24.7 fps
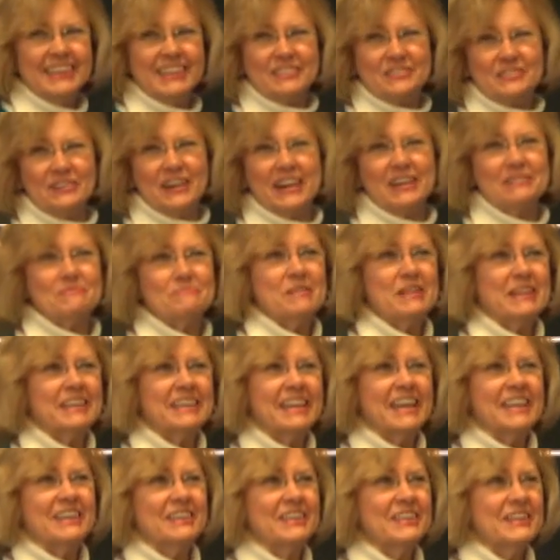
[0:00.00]
that's right. Pick
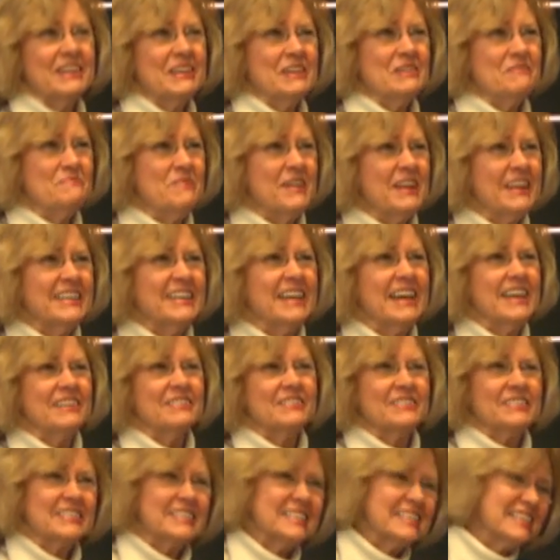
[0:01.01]
another, Pick
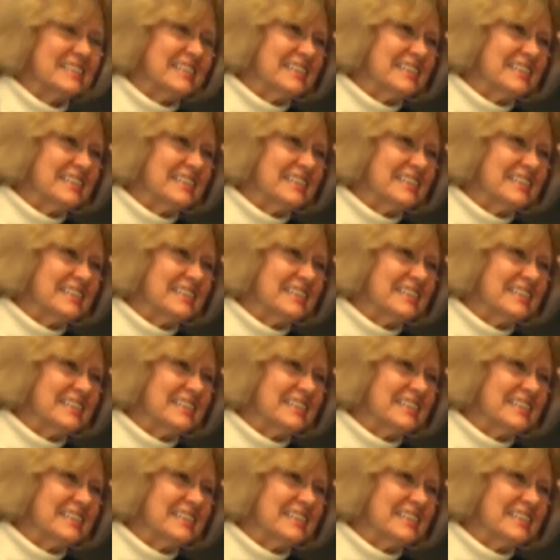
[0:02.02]
another one.